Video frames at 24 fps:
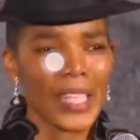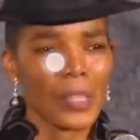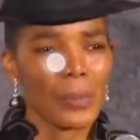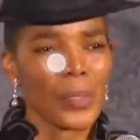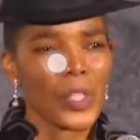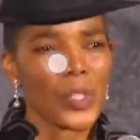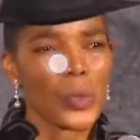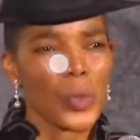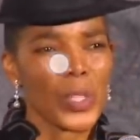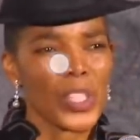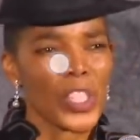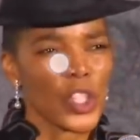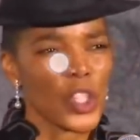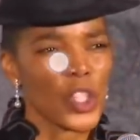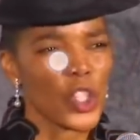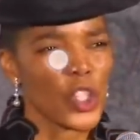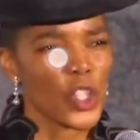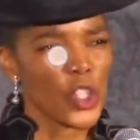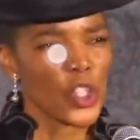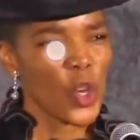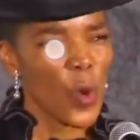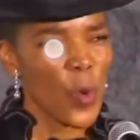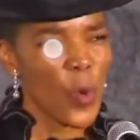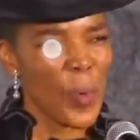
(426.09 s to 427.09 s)
Not a
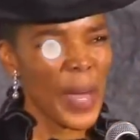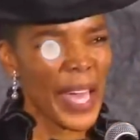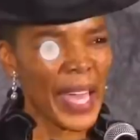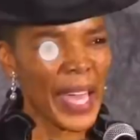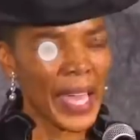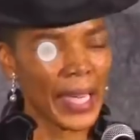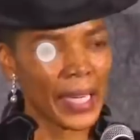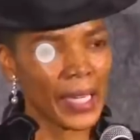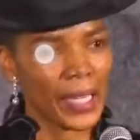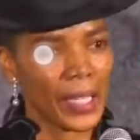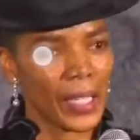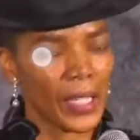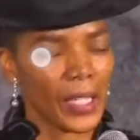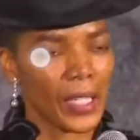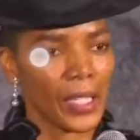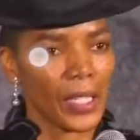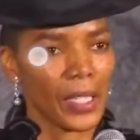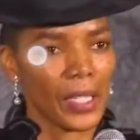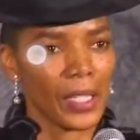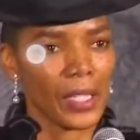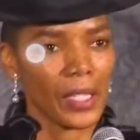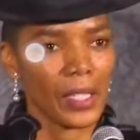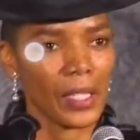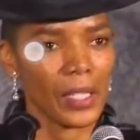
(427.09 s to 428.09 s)
show off.
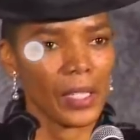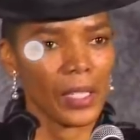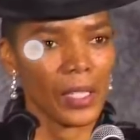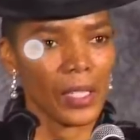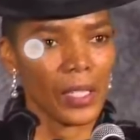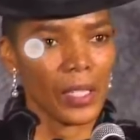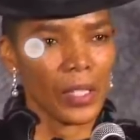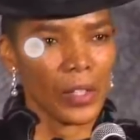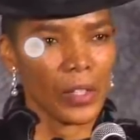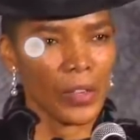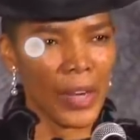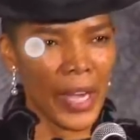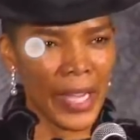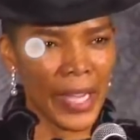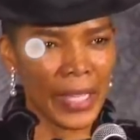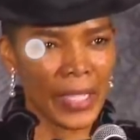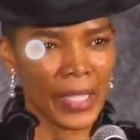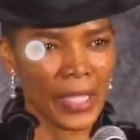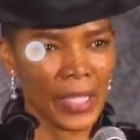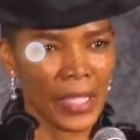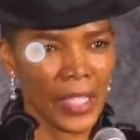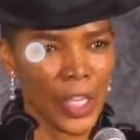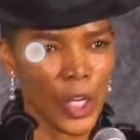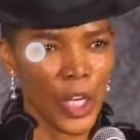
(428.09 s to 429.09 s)
He was a
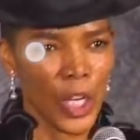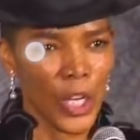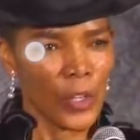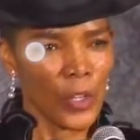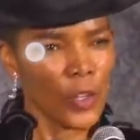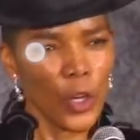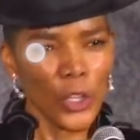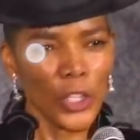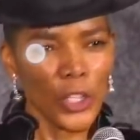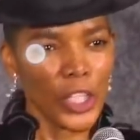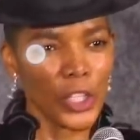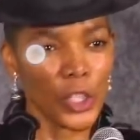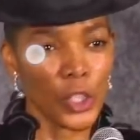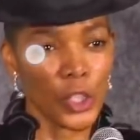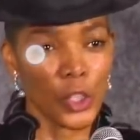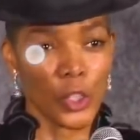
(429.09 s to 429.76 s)
showman.